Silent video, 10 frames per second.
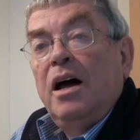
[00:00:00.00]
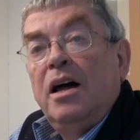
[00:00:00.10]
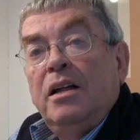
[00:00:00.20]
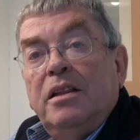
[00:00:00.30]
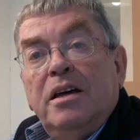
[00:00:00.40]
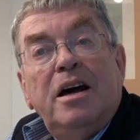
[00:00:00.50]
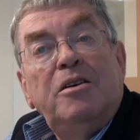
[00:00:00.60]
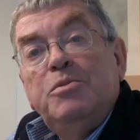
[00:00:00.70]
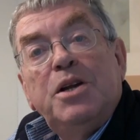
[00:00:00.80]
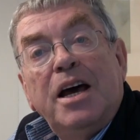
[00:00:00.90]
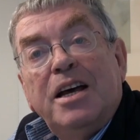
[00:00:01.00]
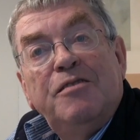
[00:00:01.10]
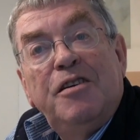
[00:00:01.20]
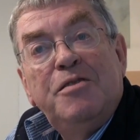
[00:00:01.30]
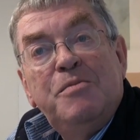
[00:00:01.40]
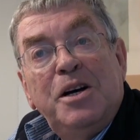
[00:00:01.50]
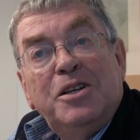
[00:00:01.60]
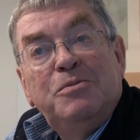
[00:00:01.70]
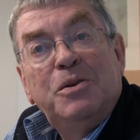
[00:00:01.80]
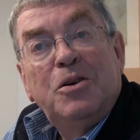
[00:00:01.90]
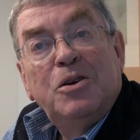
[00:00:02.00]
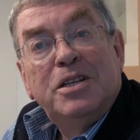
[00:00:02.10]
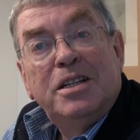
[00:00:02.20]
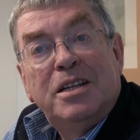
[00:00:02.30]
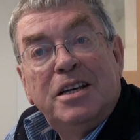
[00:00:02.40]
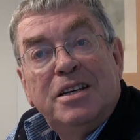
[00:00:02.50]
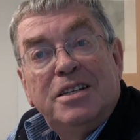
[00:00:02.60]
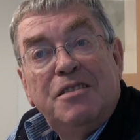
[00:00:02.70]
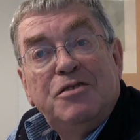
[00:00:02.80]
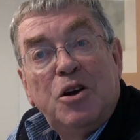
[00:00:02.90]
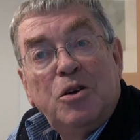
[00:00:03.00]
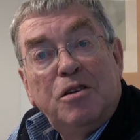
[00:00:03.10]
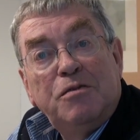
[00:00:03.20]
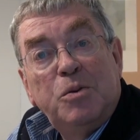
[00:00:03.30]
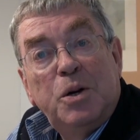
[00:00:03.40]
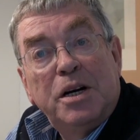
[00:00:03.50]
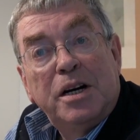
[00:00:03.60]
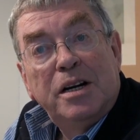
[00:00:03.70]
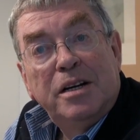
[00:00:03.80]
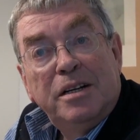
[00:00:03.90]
And the Arabs like it very much because it saves a lot of work.